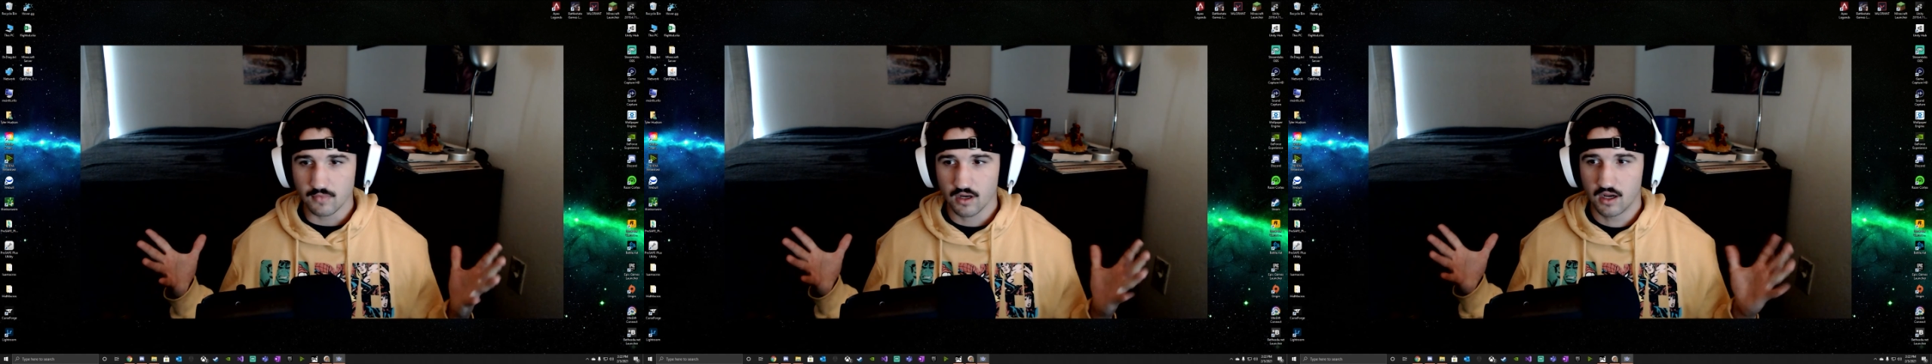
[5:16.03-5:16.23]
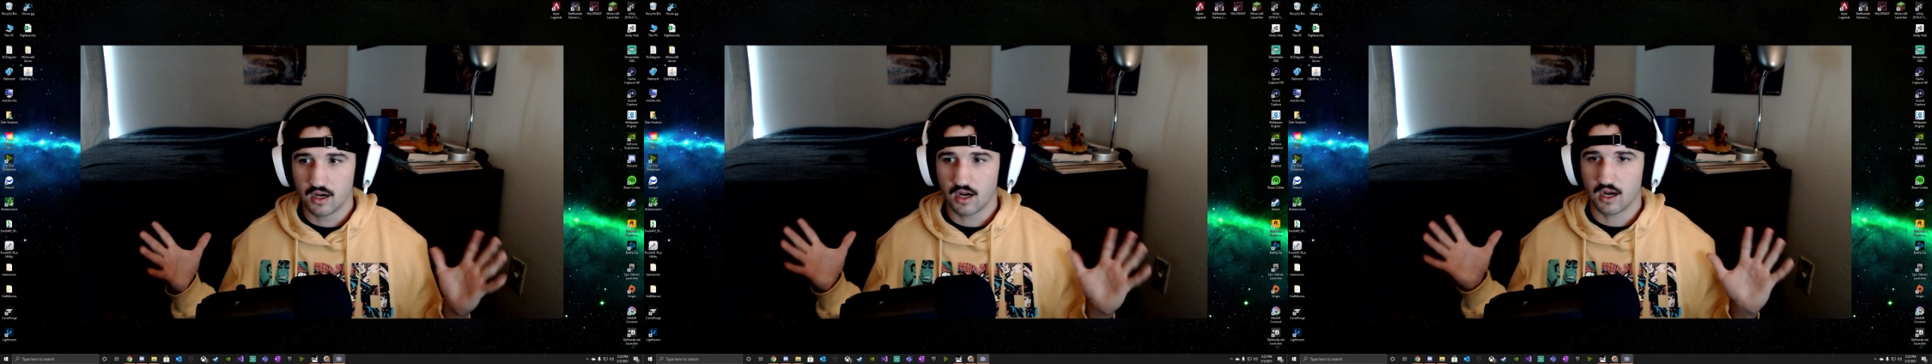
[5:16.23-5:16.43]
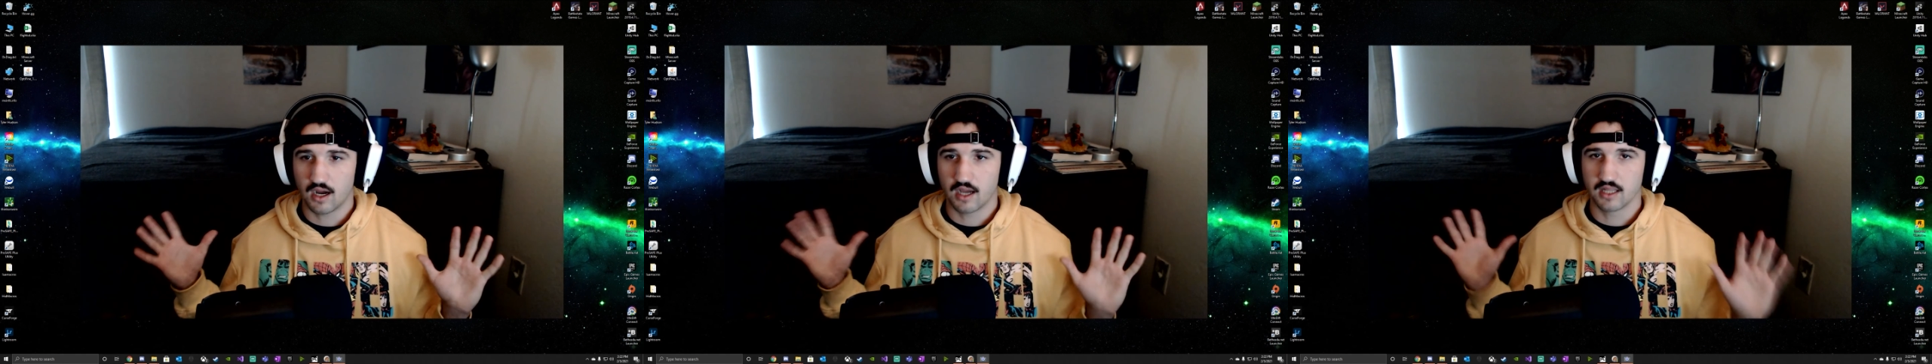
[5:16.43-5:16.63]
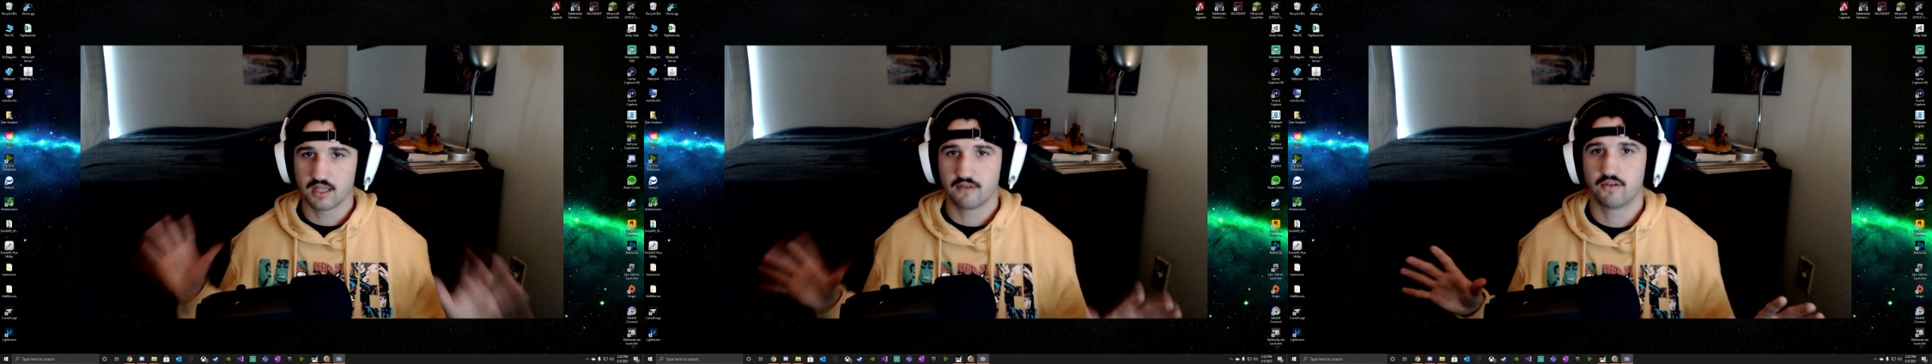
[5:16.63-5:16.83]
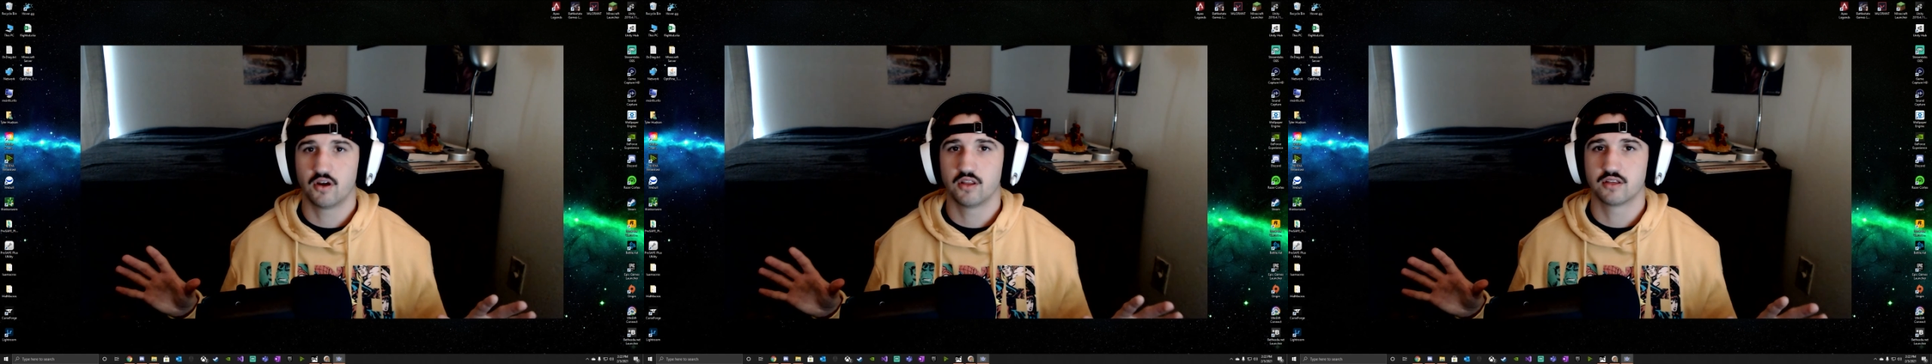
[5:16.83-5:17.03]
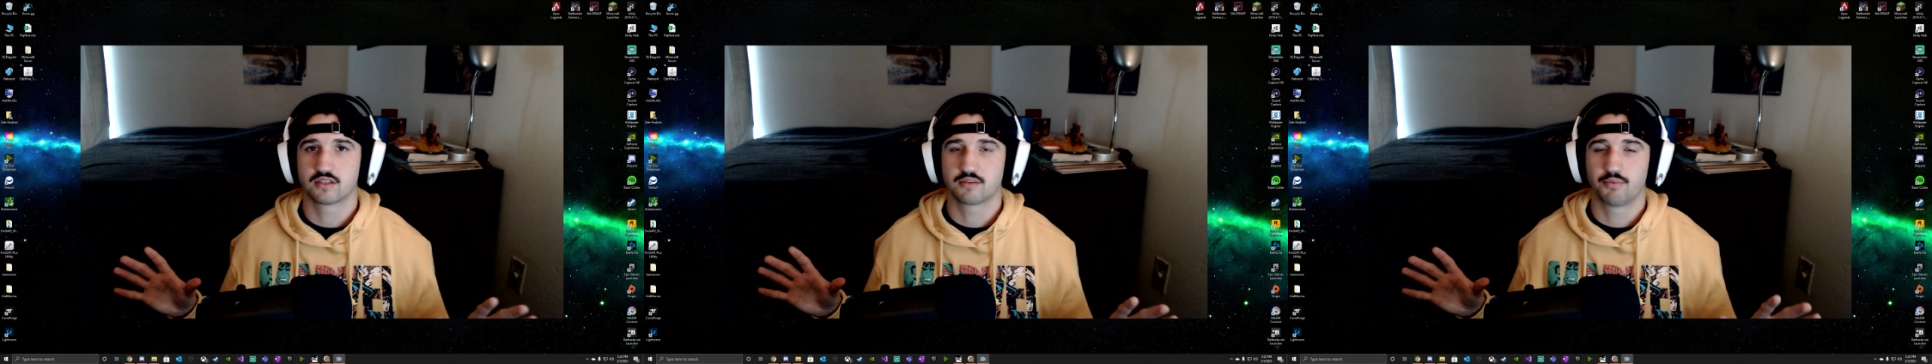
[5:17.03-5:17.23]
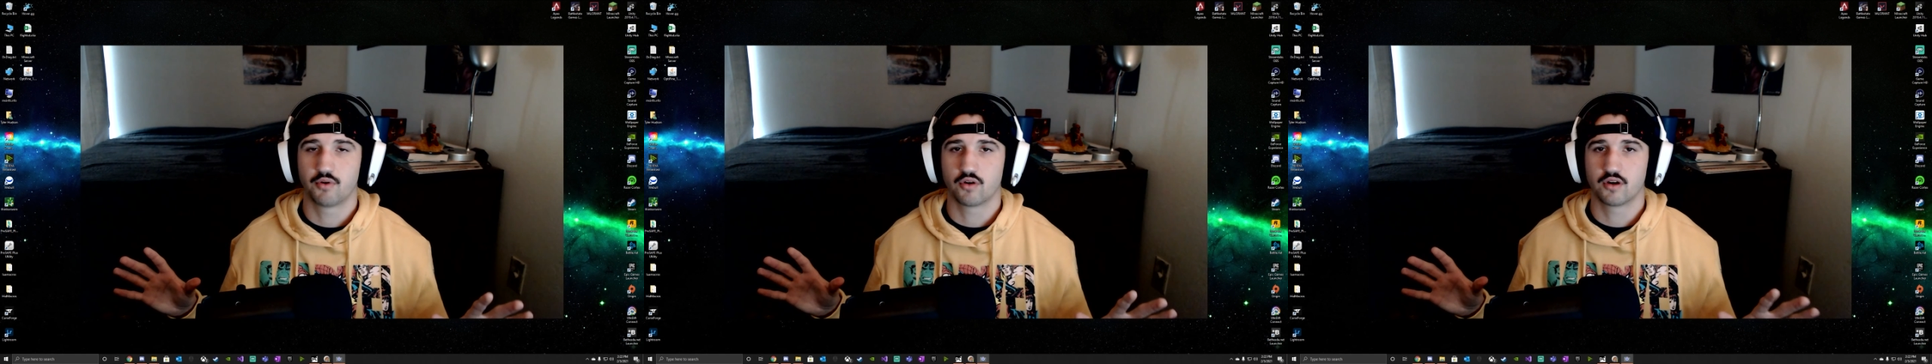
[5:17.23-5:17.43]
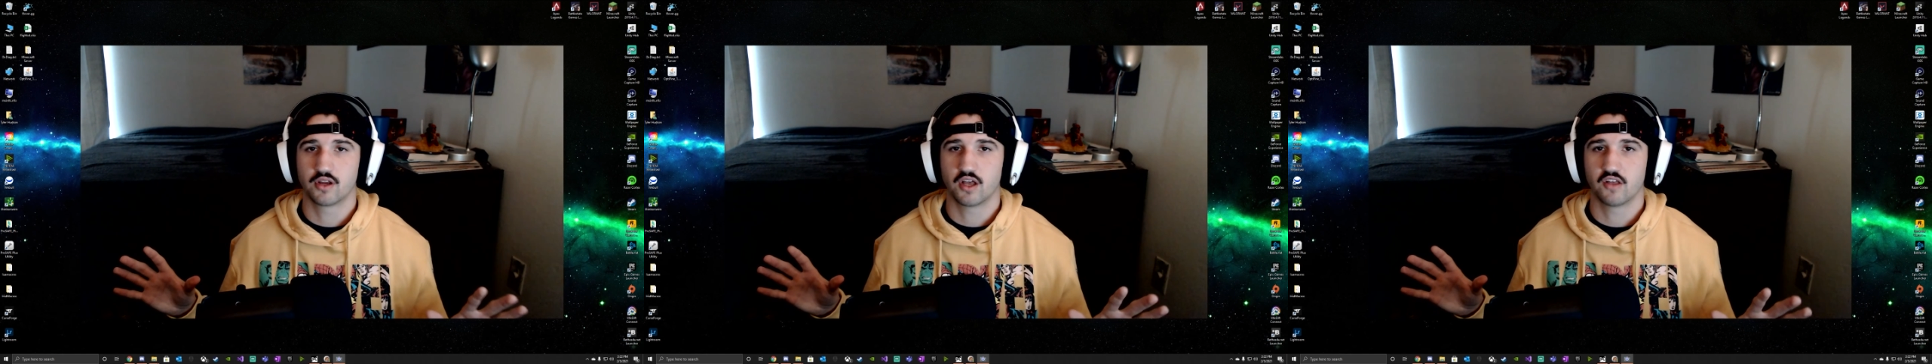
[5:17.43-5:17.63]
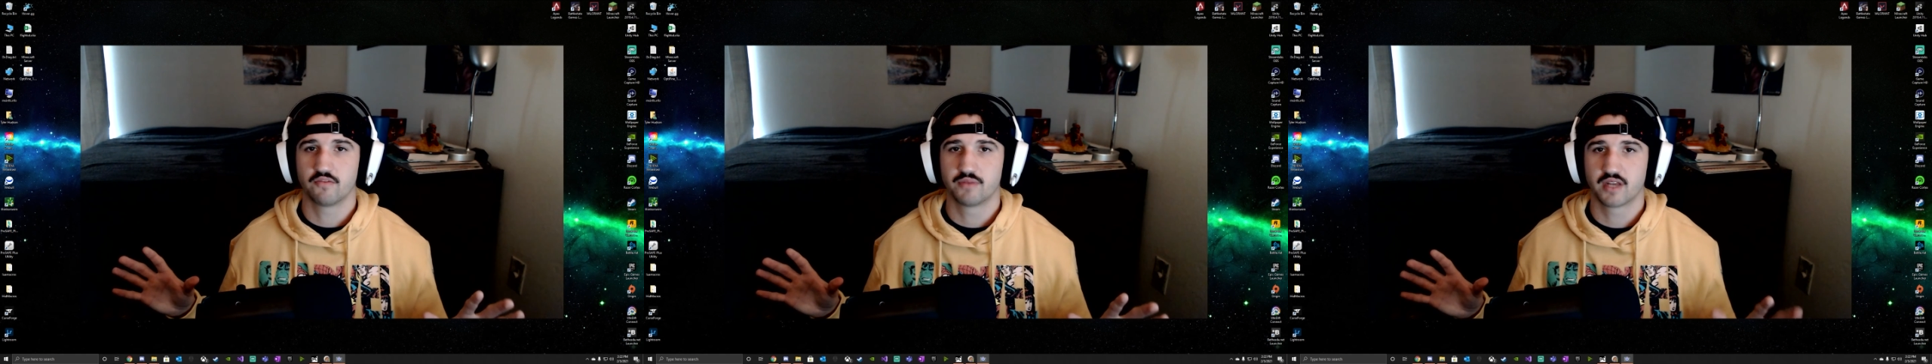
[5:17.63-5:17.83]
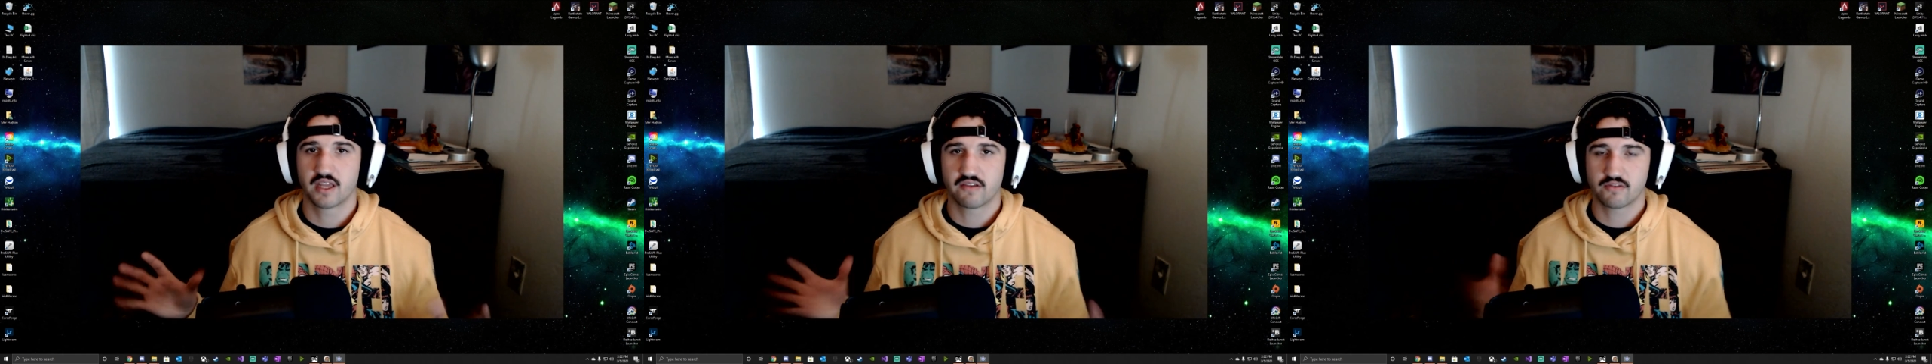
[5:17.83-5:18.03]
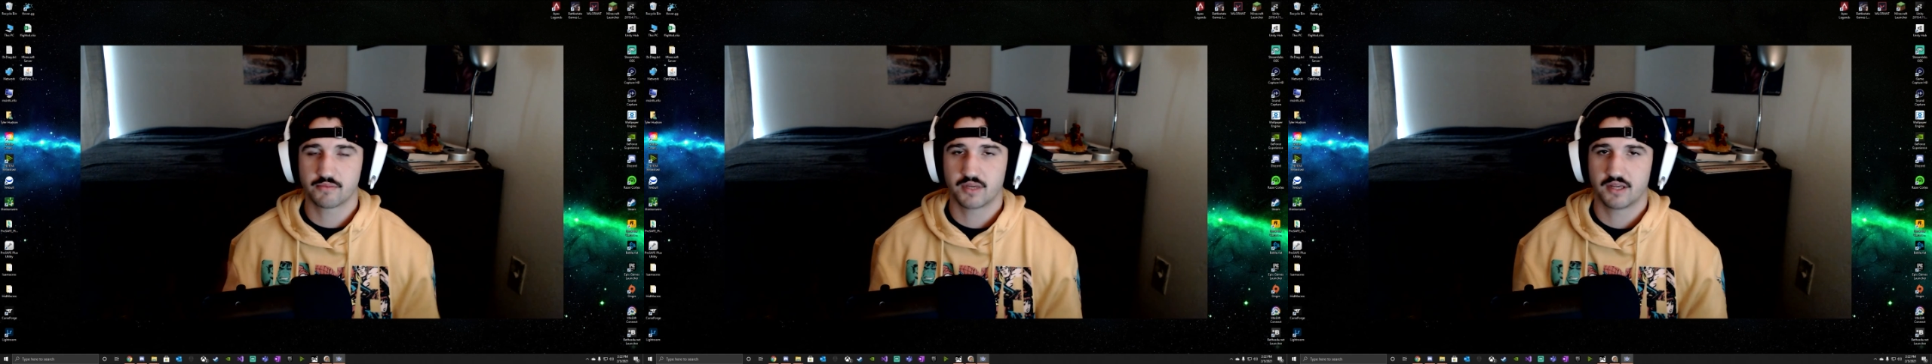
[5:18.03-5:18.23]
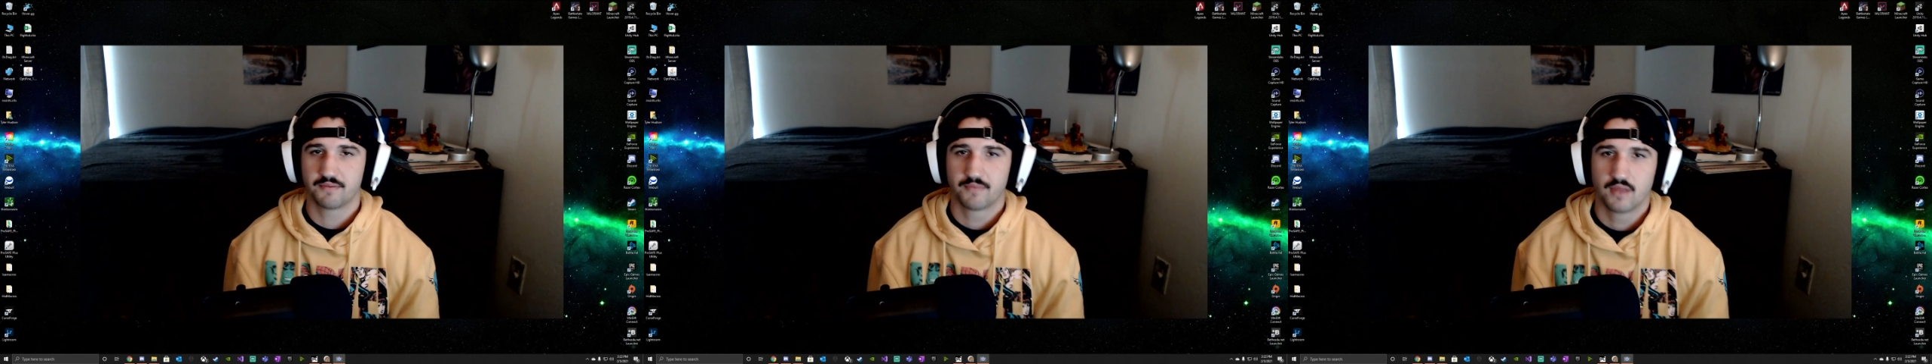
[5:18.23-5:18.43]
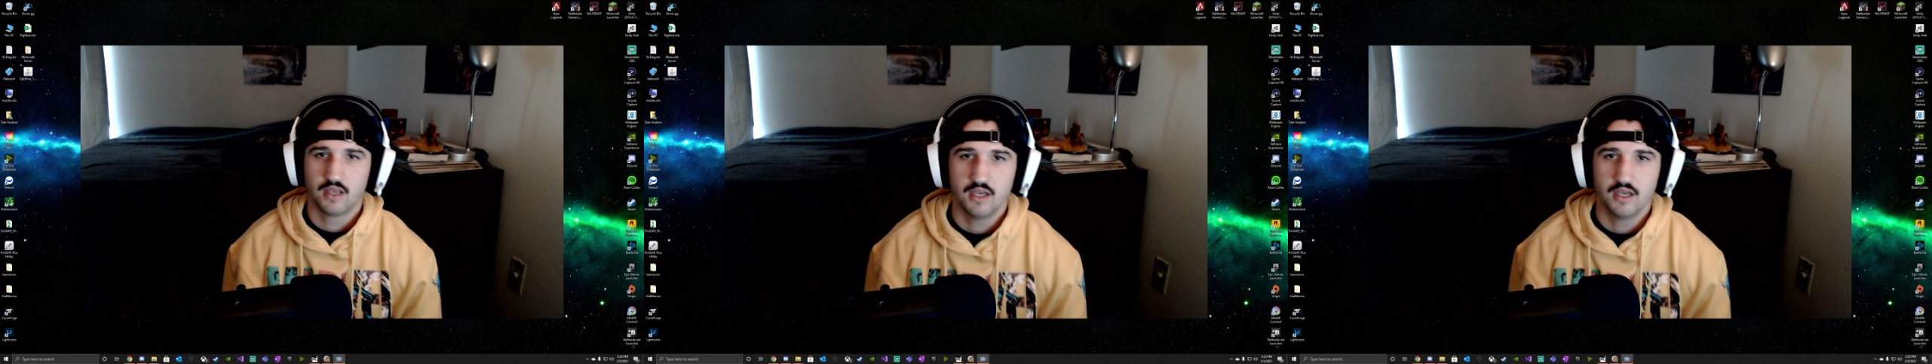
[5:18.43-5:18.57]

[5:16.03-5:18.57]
I love all the support y'all have been giving me,